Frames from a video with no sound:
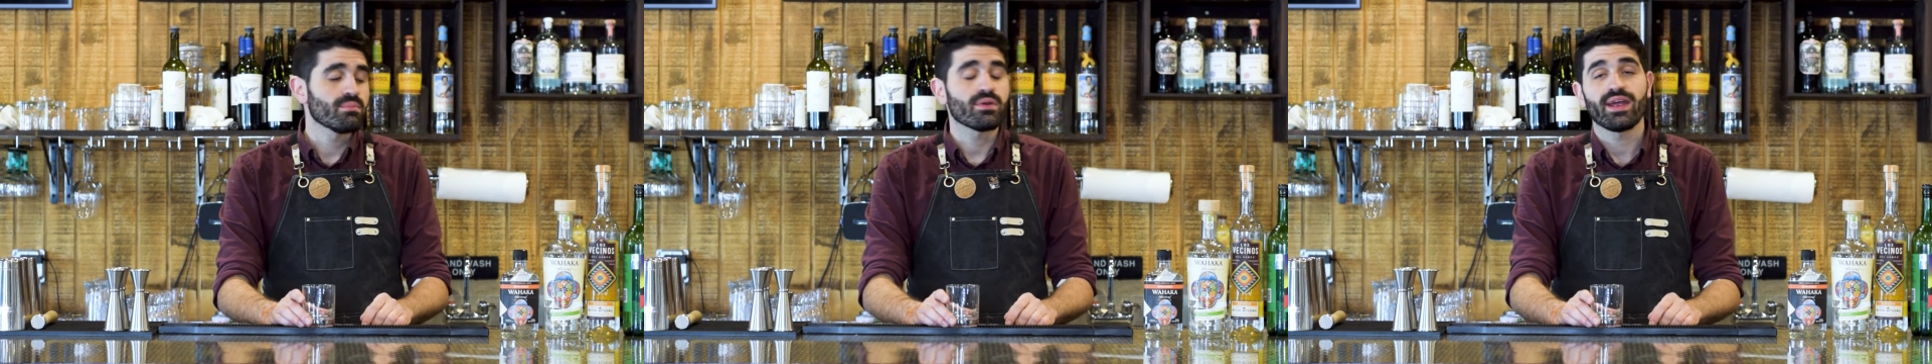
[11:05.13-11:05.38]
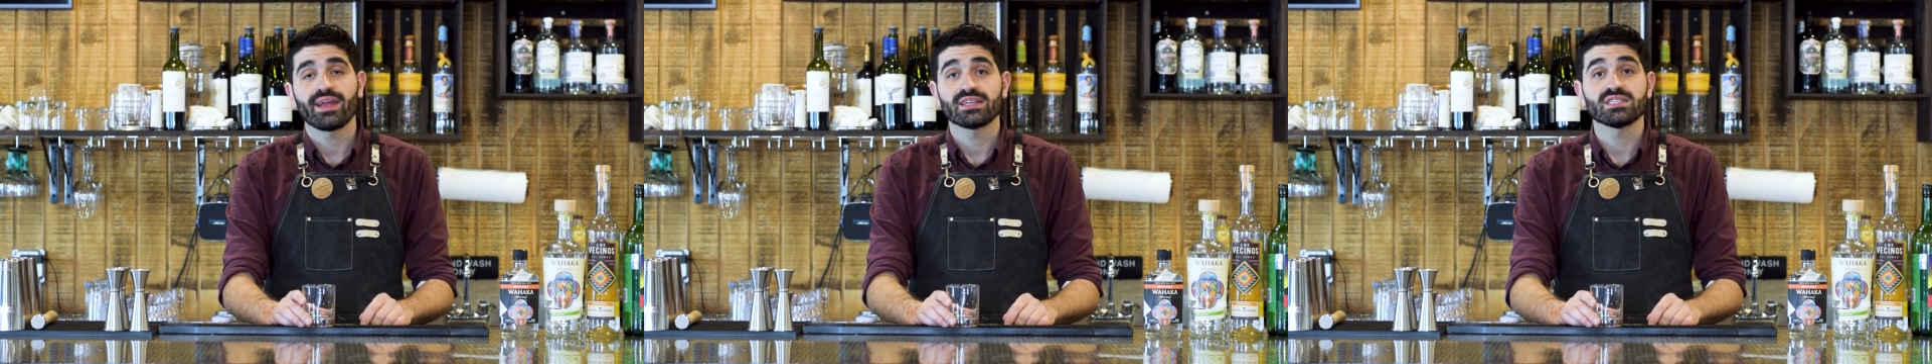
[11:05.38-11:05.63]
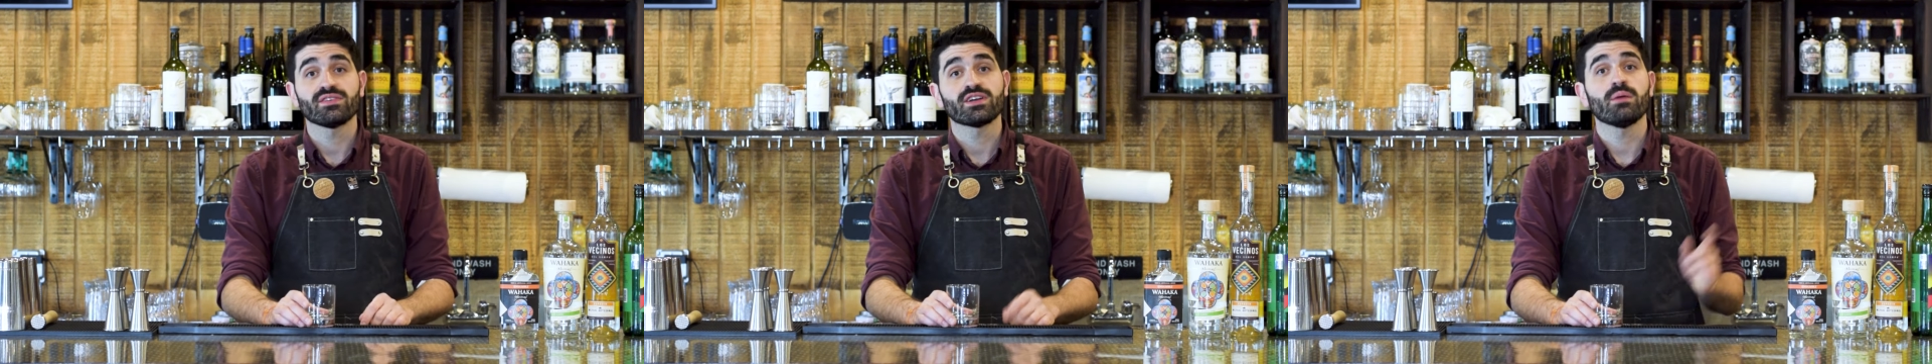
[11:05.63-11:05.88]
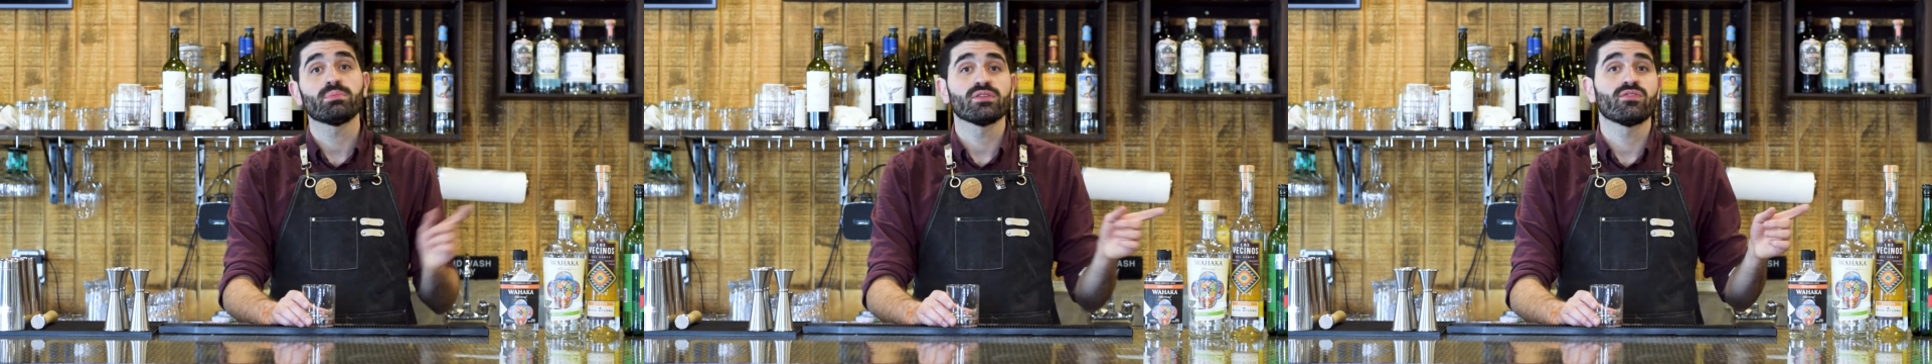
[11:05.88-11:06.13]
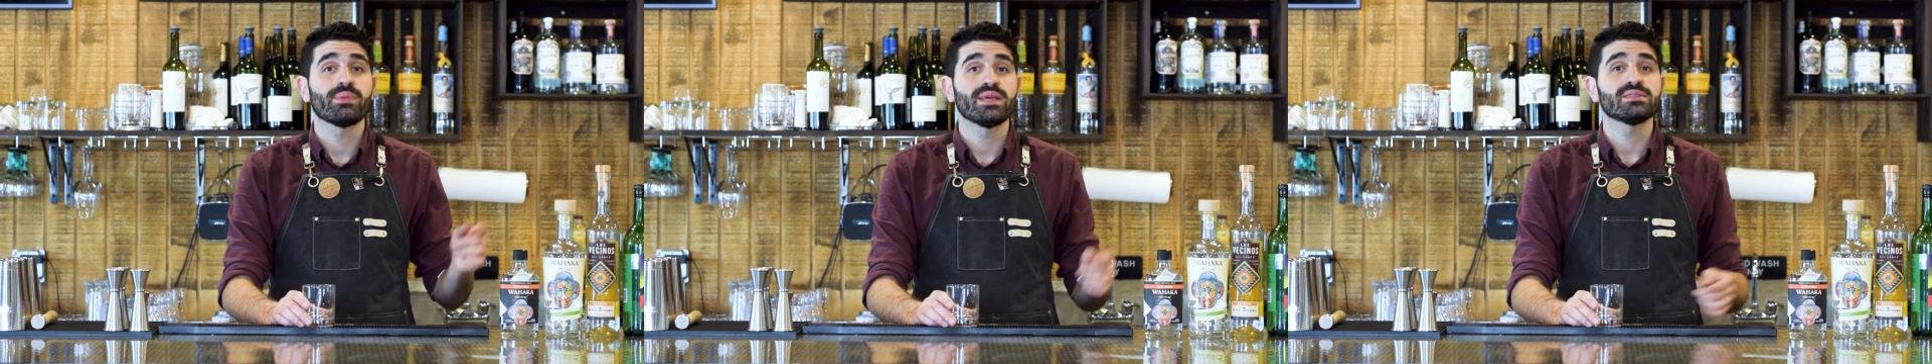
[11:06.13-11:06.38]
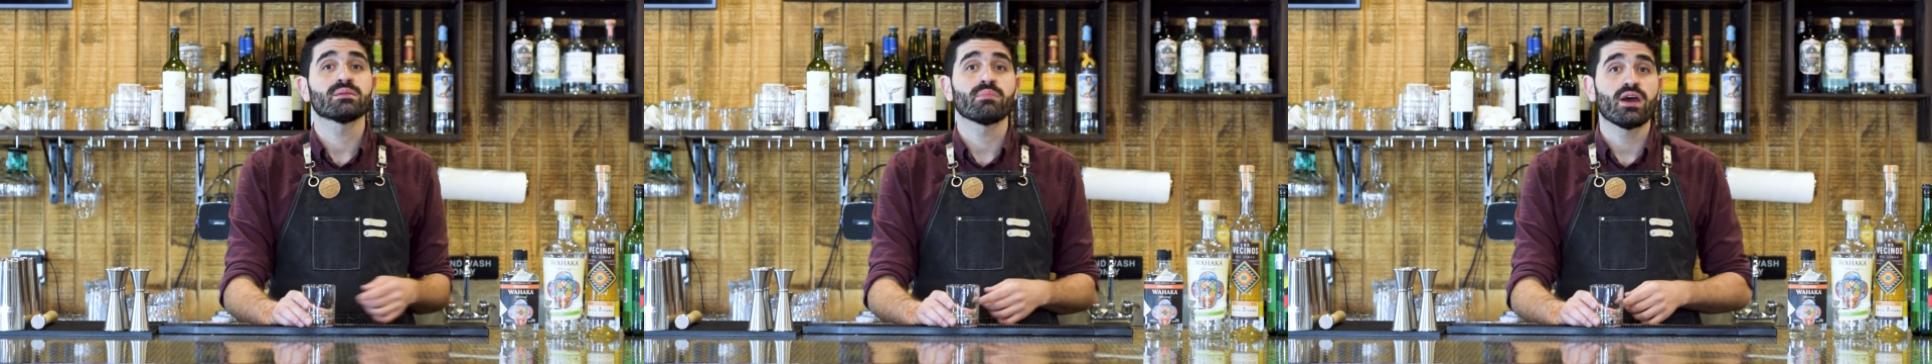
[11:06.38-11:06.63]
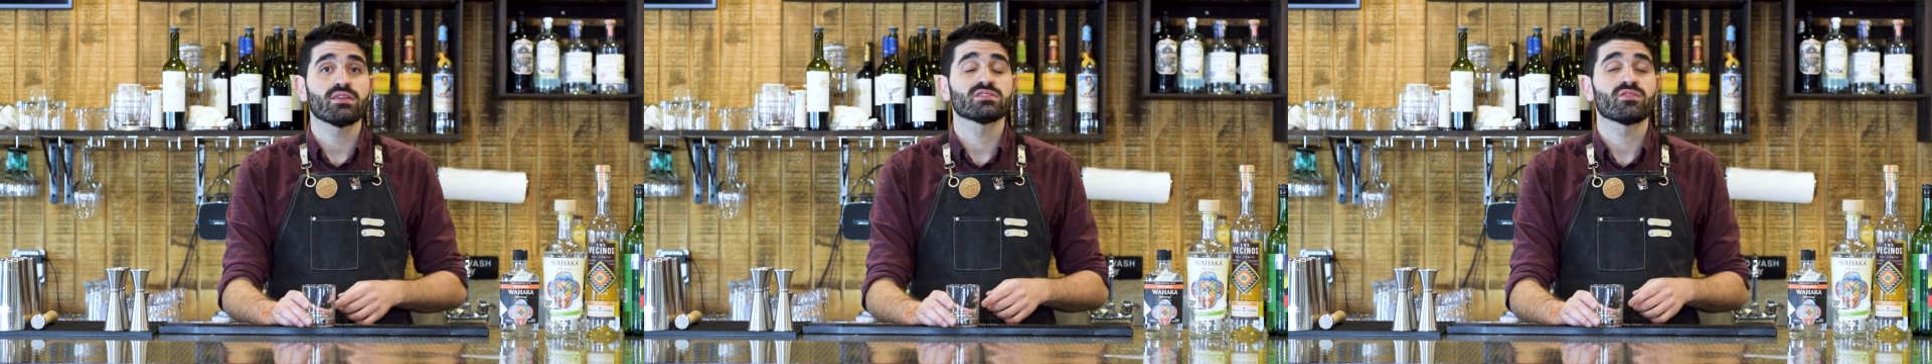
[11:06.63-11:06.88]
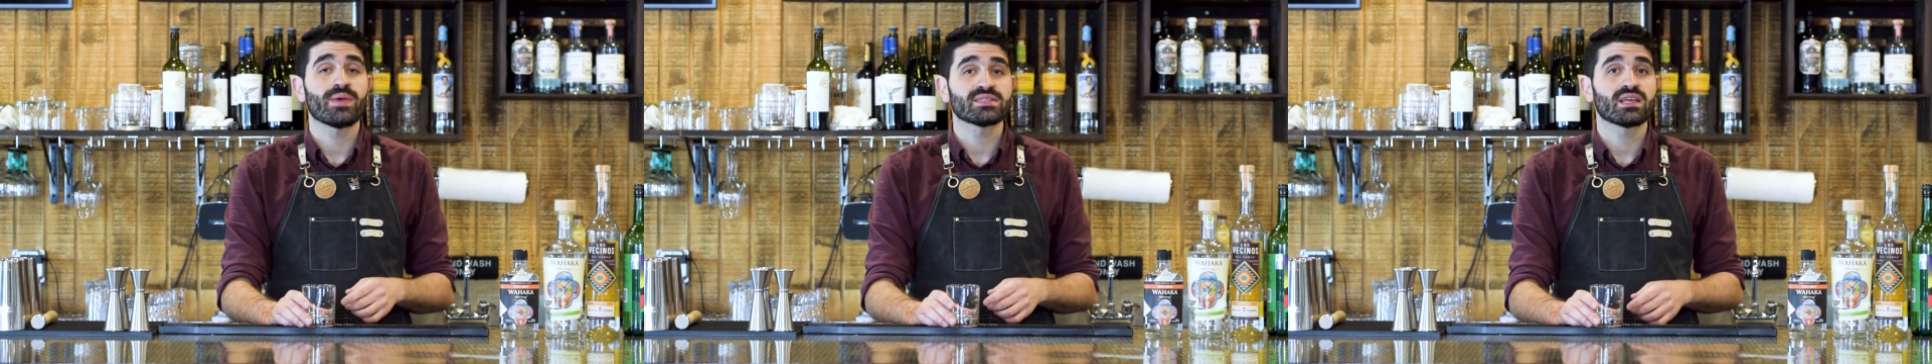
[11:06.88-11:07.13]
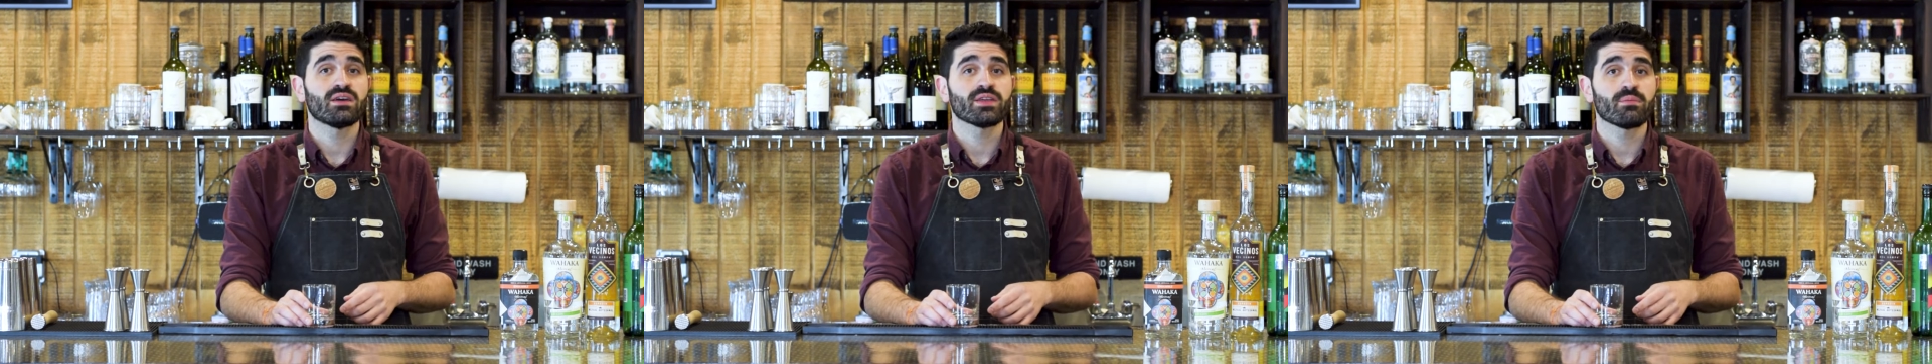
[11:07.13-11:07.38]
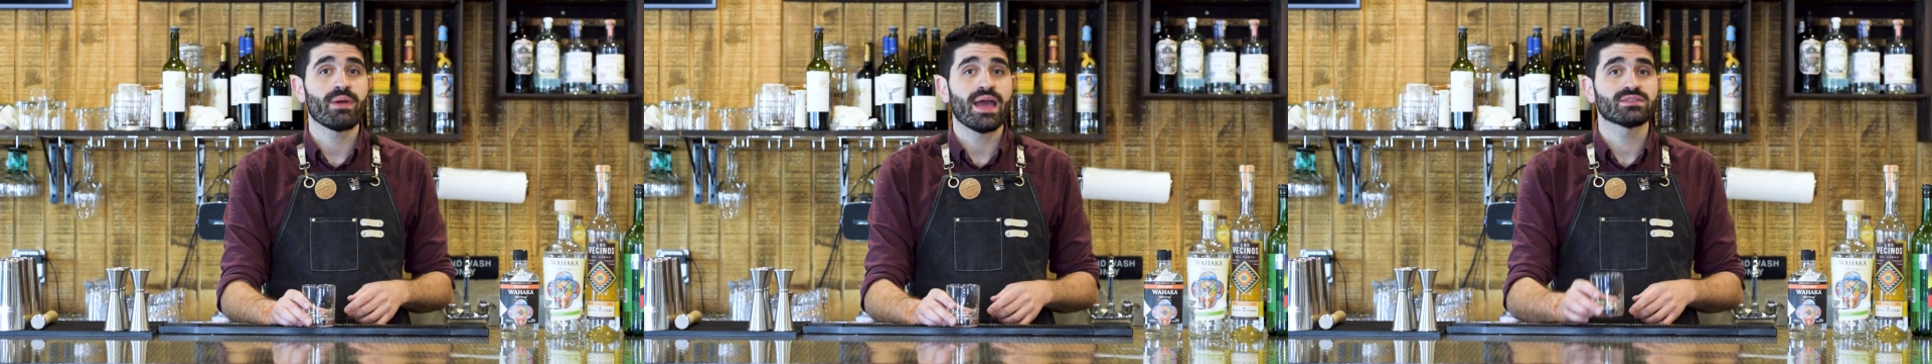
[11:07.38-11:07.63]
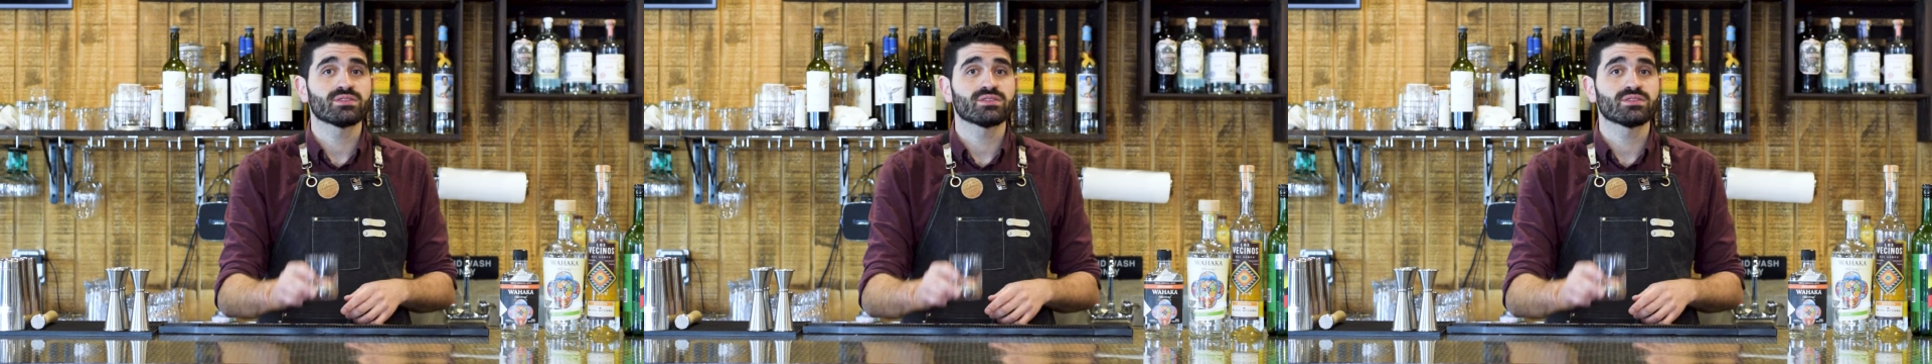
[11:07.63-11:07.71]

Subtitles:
But all right, guys, I have a couple of amazing bottles of mezcal to get back